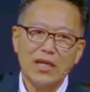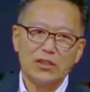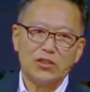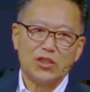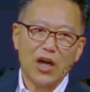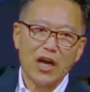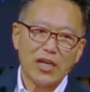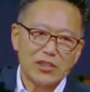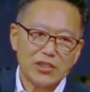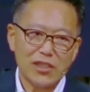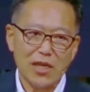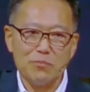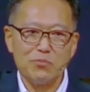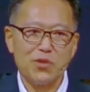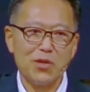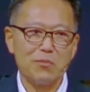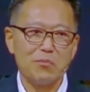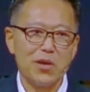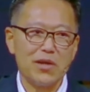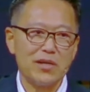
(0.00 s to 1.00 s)
does
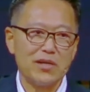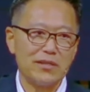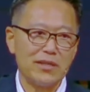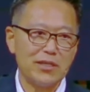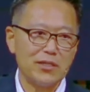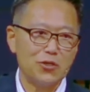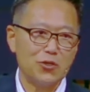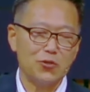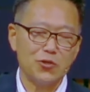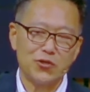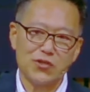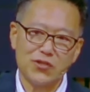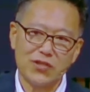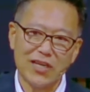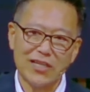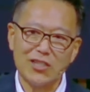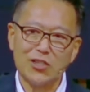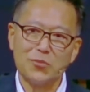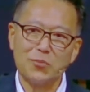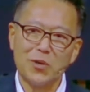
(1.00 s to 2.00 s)
something better than you,
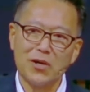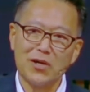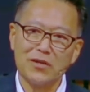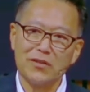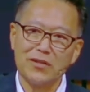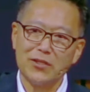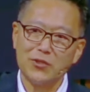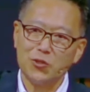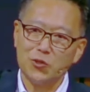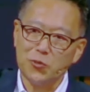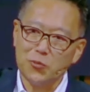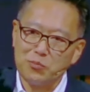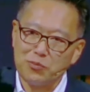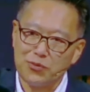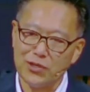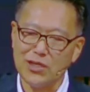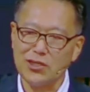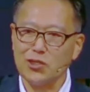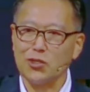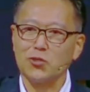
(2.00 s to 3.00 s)
sings better than you,
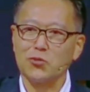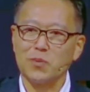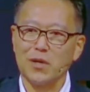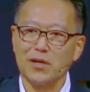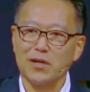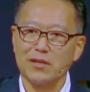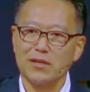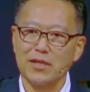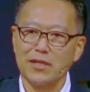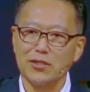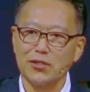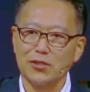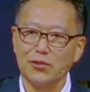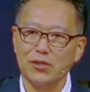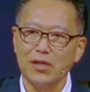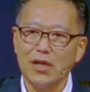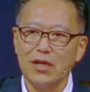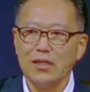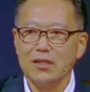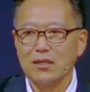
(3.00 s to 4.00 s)
preaches better than you,
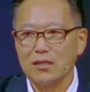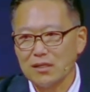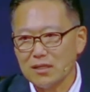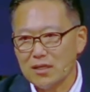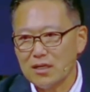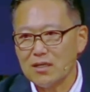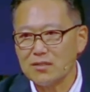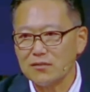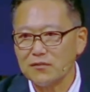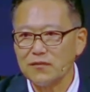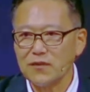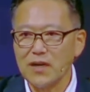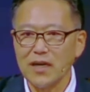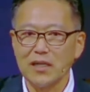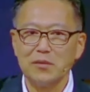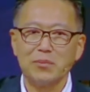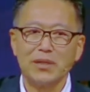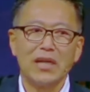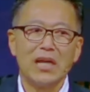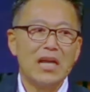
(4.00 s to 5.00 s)
uh, hard to
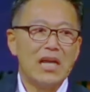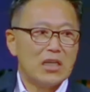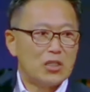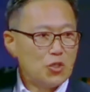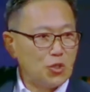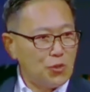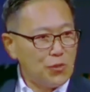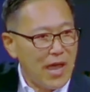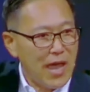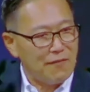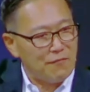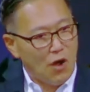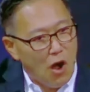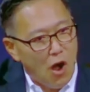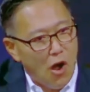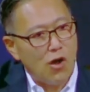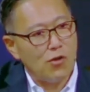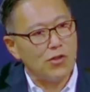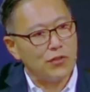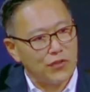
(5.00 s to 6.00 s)
find, but you have
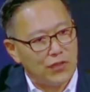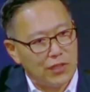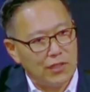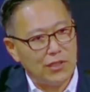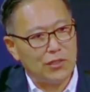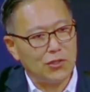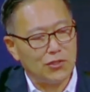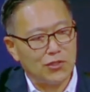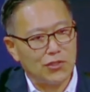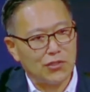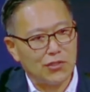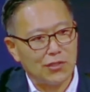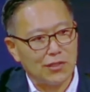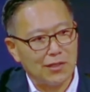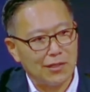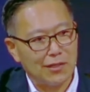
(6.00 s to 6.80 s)
all these.